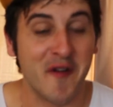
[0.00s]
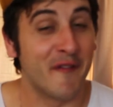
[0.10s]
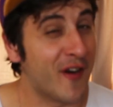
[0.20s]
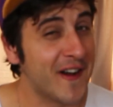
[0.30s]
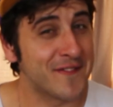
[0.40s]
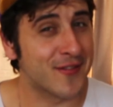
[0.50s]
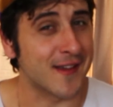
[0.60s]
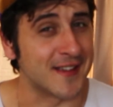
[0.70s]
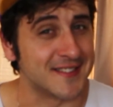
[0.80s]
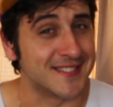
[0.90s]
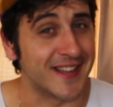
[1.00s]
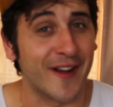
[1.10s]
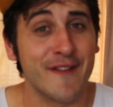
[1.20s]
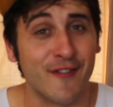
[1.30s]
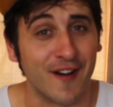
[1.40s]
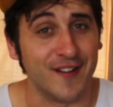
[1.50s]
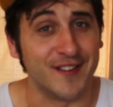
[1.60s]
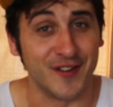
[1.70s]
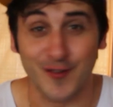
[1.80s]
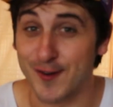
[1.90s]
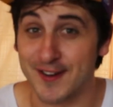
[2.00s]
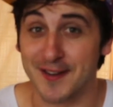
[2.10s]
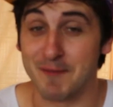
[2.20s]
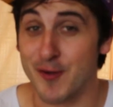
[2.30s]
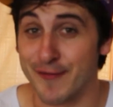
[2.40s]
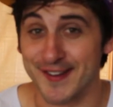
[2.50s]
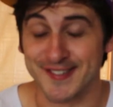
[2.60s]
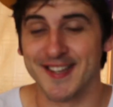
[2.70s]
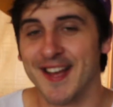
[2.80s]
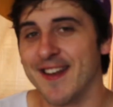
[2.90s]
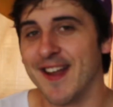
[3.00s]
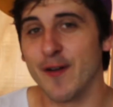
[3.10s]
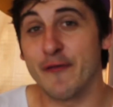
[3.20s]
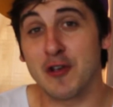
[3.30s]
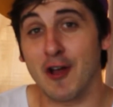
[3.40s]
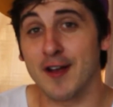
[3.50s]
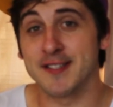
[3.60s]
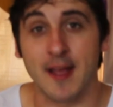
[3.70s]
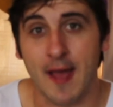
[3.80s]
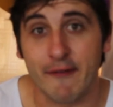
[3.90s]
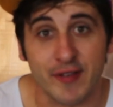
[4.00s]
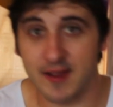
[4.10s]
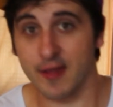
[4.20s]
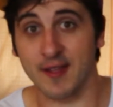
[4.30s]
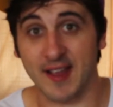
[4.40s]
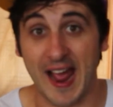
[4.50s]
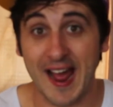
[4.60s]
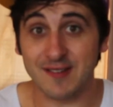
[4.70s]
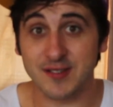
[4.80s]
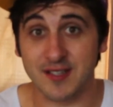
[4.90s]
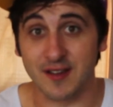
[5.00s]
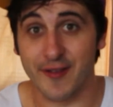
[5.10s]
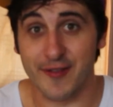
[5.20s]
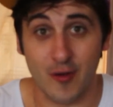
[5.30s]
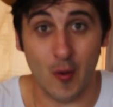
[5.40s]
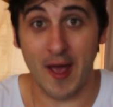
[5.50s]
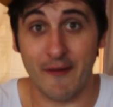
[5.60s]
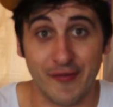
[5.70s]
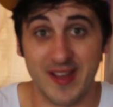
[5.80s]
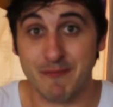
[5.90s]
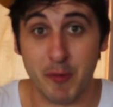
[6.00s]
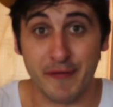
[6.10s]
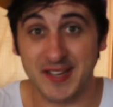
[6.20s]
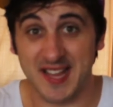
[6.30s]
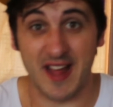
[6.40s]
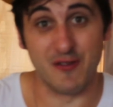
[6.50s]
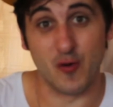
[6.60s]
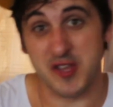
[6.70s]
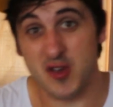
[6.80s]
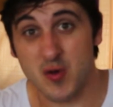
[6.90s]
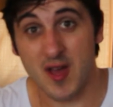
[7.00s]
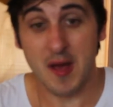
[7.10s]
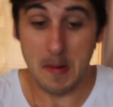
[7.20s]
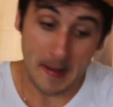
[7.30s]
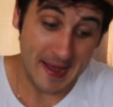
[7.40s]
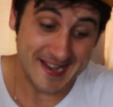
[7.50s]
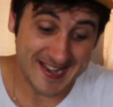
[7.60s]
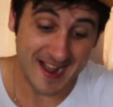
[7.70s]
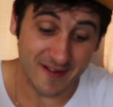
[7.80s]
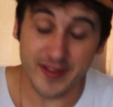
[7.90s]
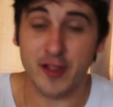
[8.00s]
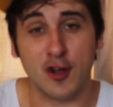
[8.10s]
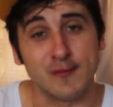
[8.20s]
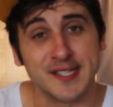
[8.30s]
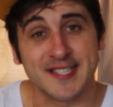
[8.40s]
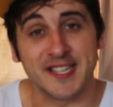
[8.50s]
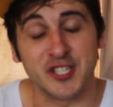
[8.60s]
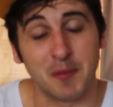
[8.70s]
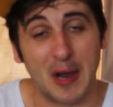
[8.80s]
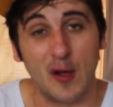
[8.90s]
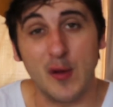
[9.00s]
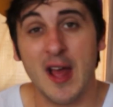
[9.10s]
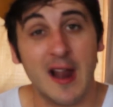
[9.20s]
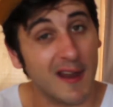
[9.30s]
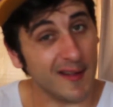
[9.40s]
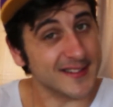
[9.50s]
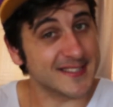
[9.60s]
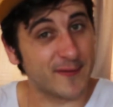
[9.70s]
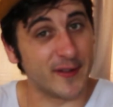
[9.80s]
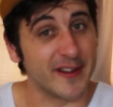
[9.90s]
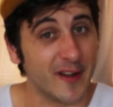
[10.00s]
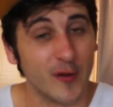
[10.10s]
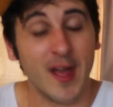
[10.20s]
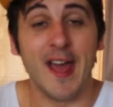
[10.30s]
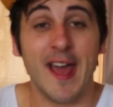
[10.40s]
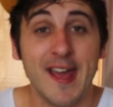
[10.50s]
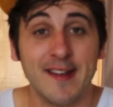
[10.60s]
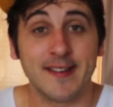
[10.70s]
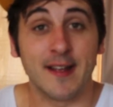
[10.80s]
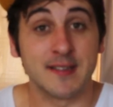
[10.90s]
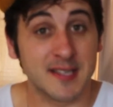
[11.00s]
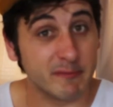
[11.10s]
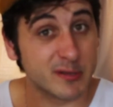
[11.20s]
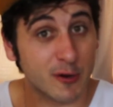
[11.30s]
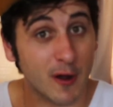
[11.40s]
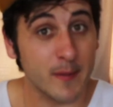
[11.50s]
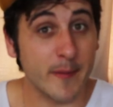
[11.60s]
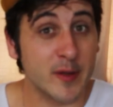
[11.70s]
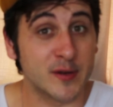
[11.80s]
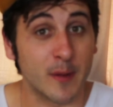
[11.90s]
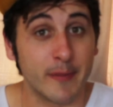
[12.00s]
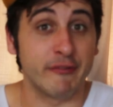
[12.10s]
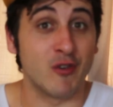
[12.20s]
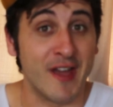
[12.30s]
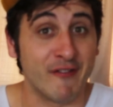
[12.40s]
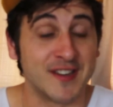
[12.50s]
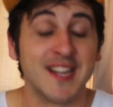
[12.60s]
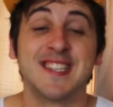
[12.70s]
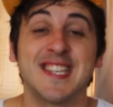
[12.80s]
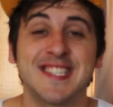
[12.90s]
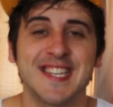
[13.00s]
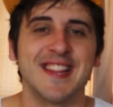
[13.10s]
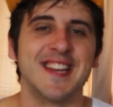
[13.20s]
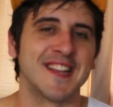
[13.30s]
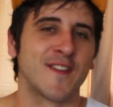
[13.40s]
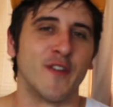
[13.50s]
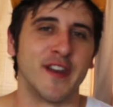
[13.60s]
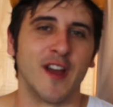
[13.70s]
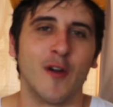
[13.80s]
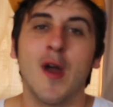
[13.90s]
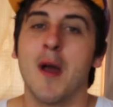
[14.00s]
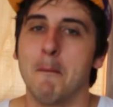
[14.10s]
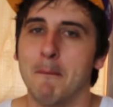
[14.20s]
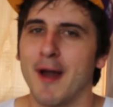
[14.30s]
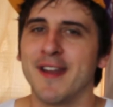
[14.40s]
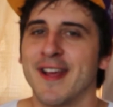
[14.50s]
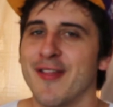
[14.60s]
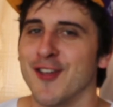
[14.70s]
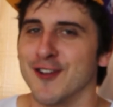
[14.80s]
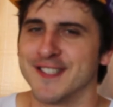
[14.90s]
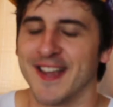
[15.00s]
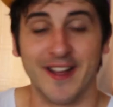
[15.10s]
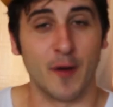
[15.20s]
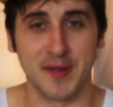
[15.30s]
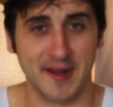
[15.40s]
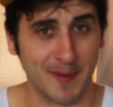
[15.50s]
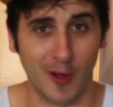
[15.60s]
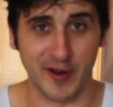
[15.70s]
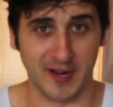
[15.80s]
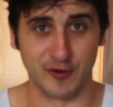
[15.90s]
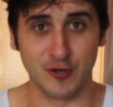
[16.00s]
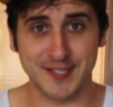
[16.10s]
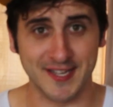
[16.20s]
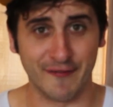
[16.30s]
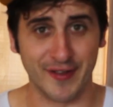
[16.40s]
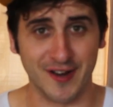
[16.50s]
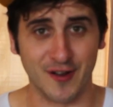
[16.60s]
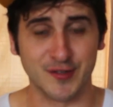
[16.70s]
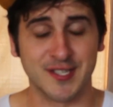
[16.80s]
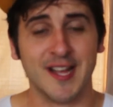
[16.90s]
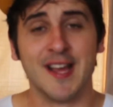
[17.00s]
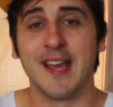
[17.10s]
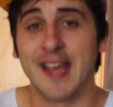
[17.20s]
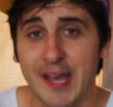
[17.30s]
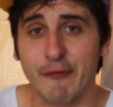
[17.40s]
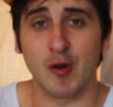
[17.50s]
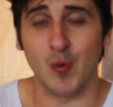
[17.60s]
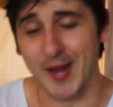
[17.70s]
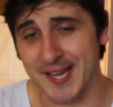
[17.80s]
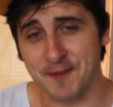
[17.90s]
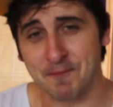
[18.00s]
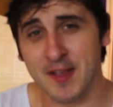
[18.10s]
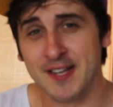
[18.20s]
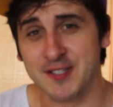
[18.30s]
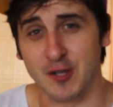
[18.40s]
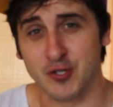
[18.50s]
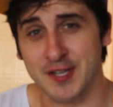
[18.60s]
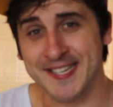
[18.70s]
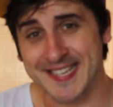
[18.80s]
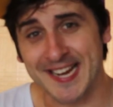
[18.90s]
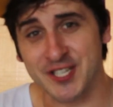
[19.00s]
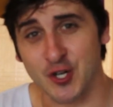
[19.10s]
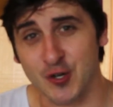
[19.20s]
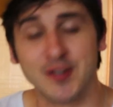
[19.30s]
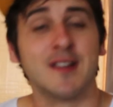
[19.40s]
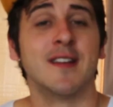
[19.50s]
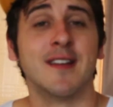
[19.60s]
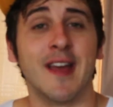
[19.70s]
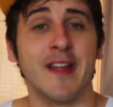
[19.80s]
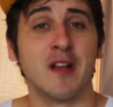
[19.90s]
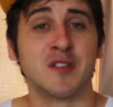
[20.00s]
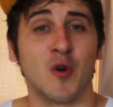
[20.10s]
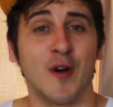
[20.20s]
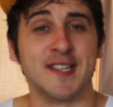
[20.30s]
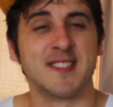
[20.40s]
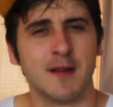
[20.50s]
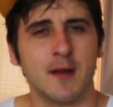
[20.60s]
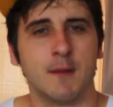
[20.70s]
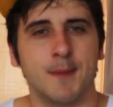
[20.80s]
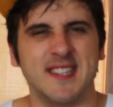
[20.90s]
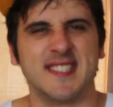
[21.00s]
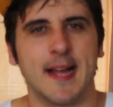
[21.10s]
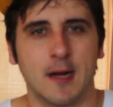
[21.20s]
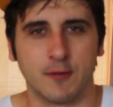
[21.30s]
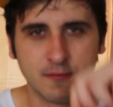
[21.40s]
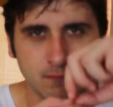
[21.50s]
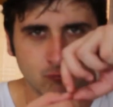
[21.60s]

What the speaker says: 5 things that I find annoying in movies. Now, if you guys have anything else you have in movies that annoy you, hit down in the comment section below, like this video, and subscribe at the top if you haven't to see the next video. Monday and Thursday, I'll be uploading a new set of videos every week. So stay tuned, and as always, peace out.